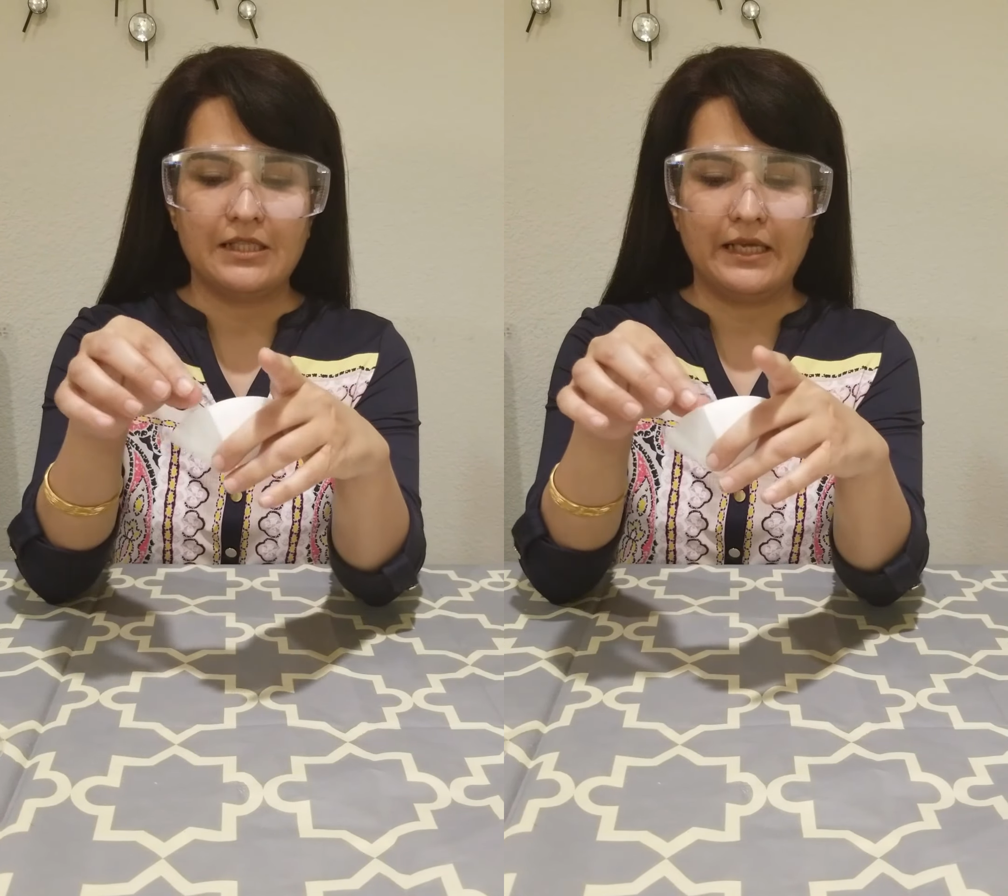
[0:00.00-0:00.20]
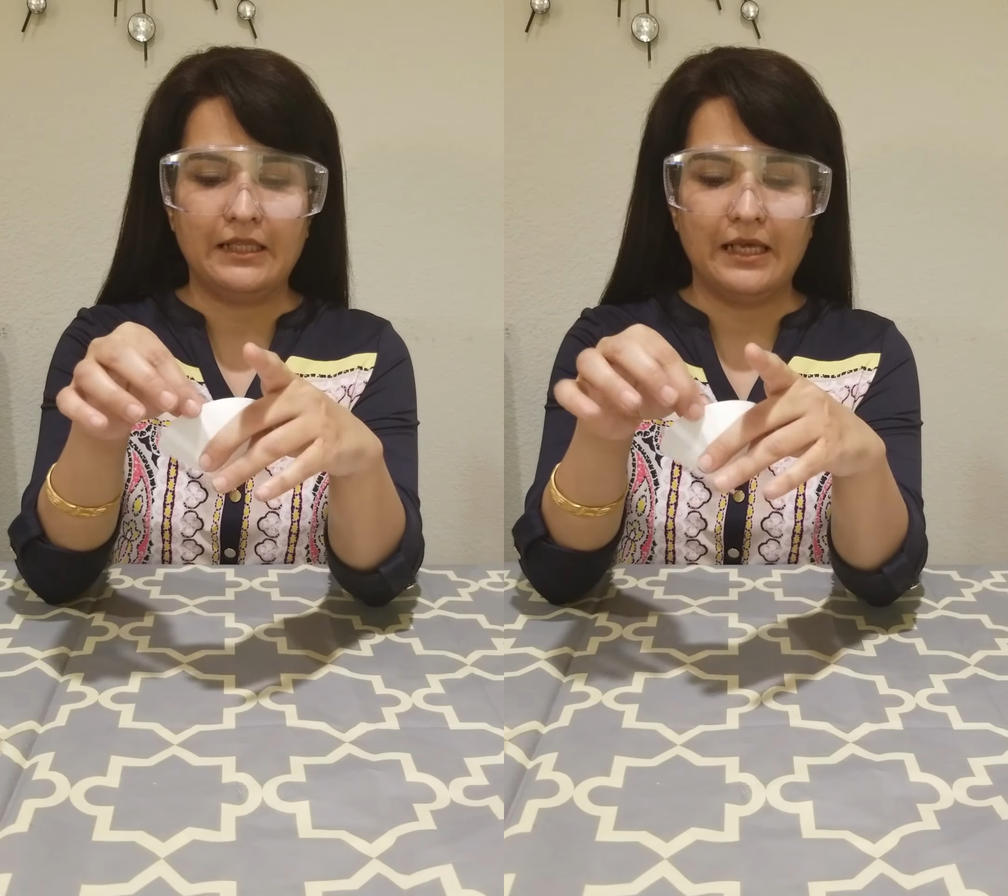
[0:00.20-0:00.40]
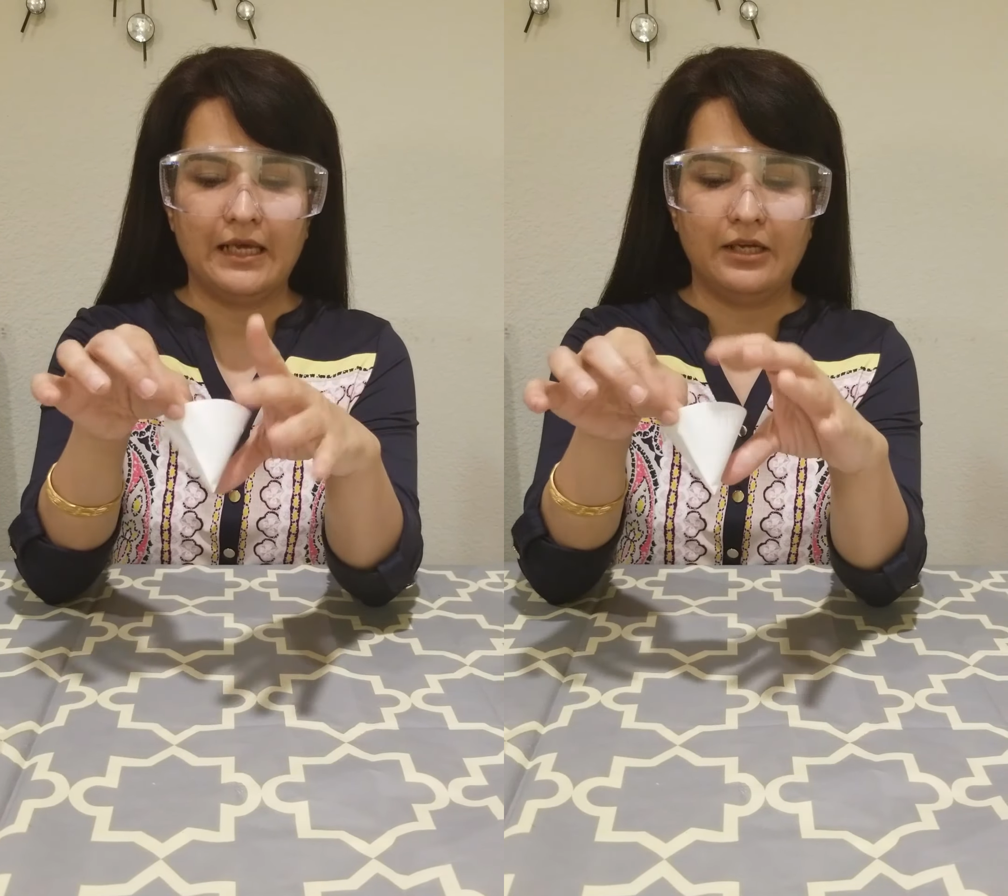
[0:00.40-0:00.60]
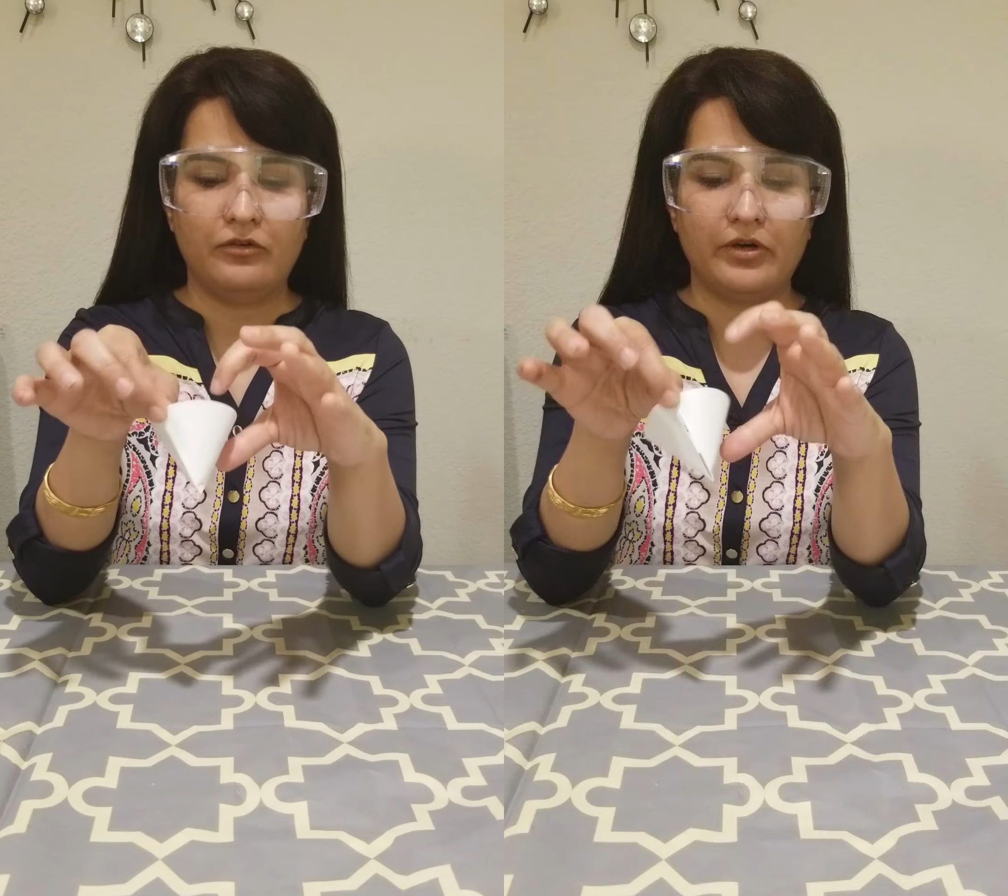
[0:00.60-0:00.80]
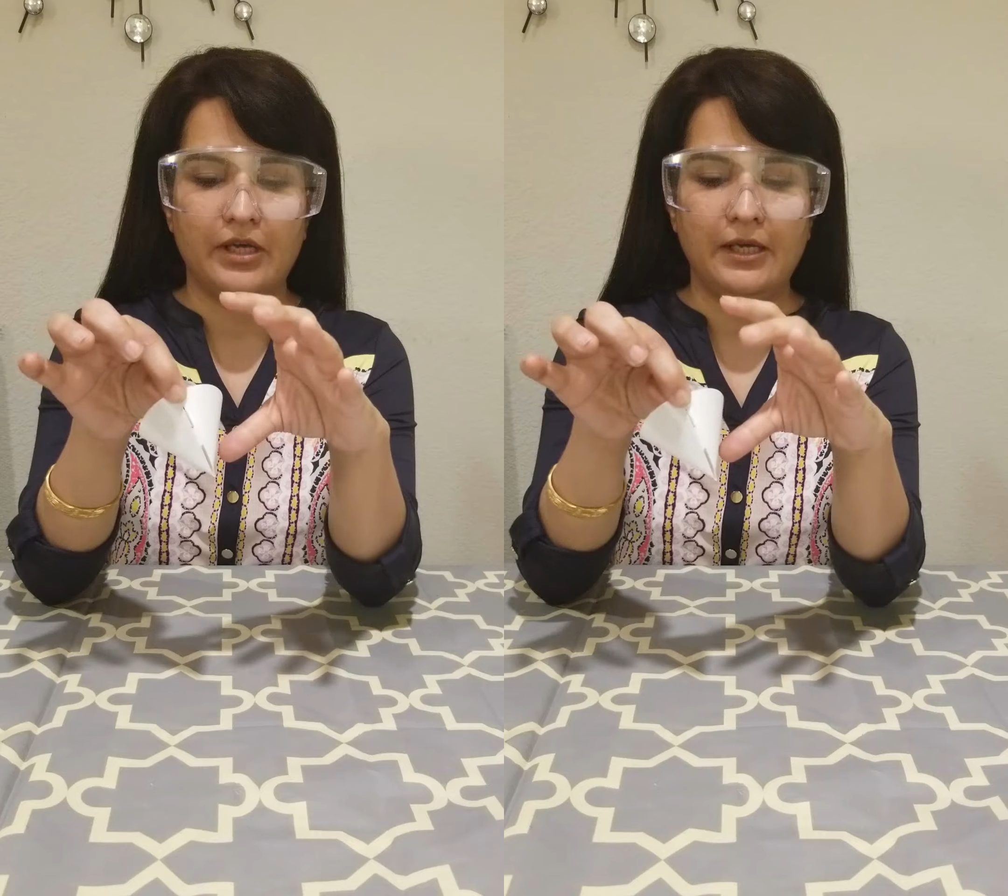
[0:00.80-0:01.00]
like that,
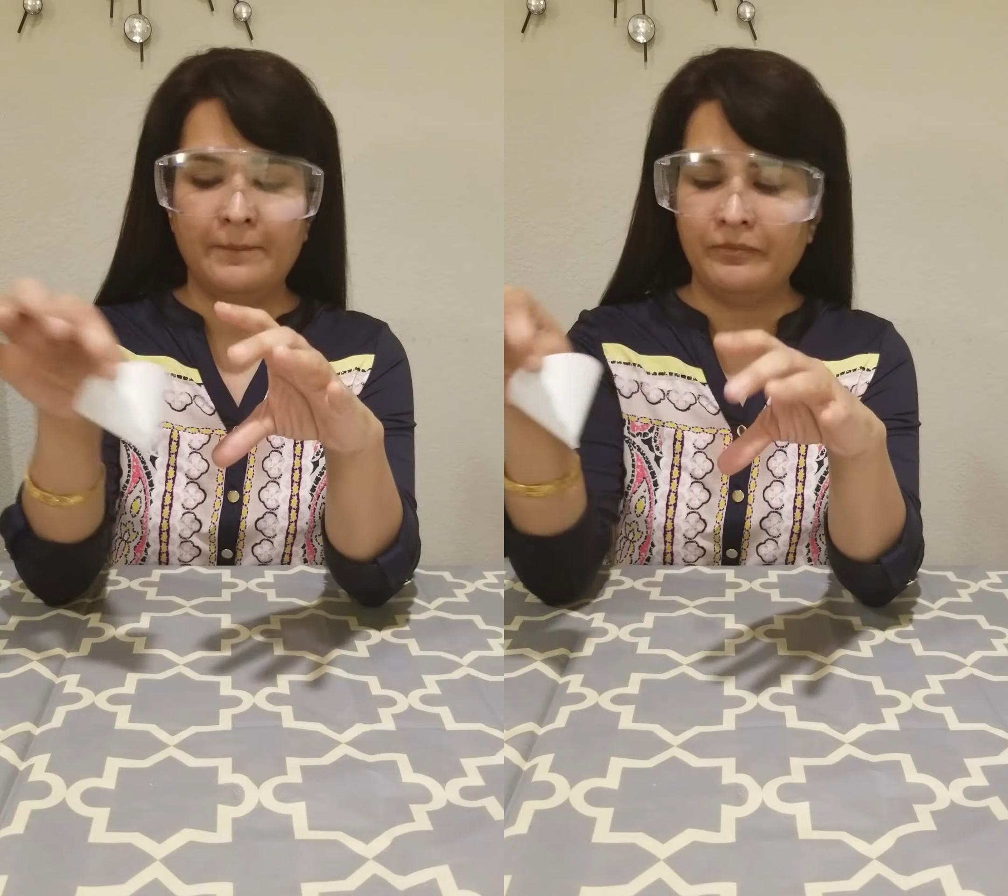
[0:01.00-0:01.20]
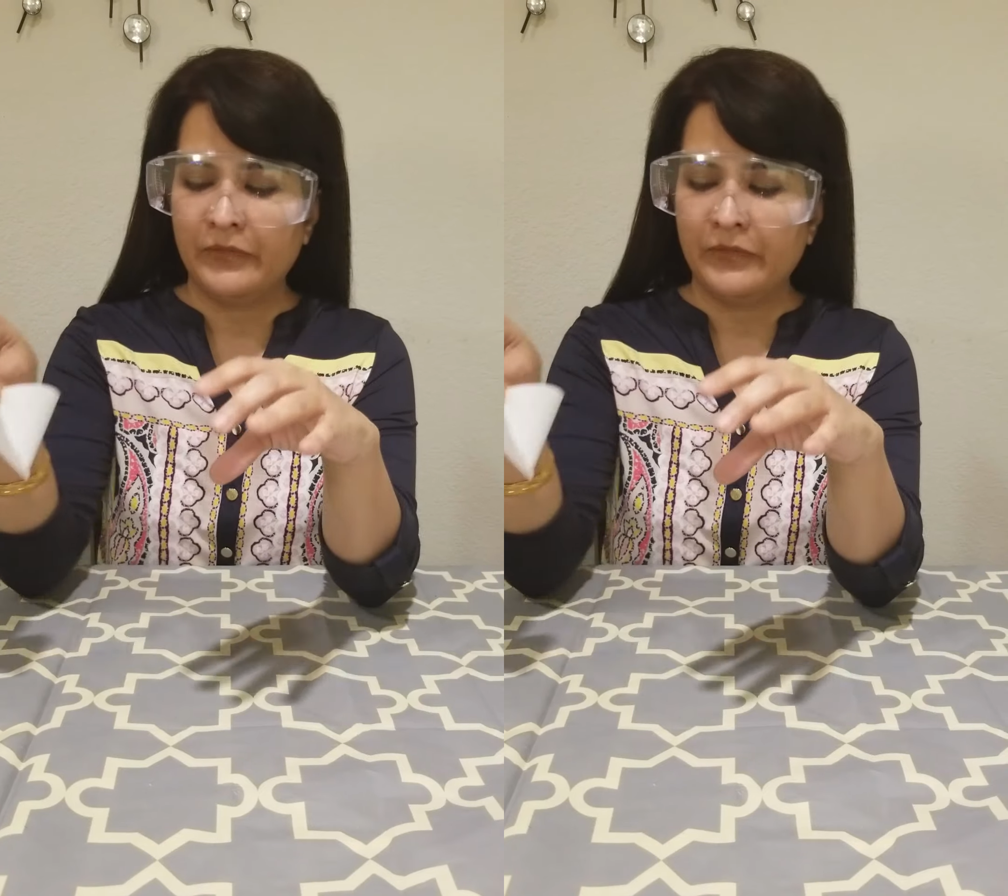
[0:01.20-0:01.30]
right,